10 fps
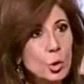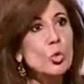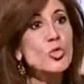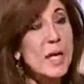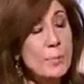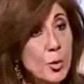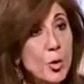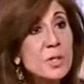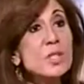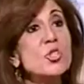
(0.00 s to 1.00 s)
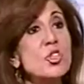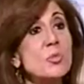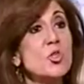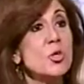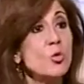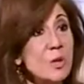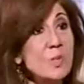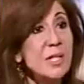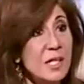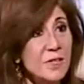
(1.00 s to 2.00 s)
to support Egyptian
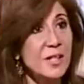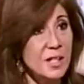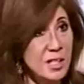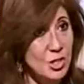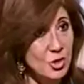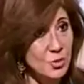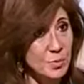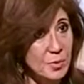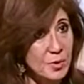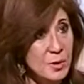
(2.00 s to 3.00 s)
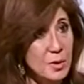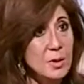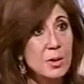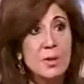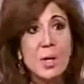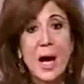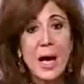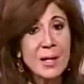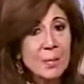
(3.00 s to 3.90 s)
women living in Egypt. This is very important.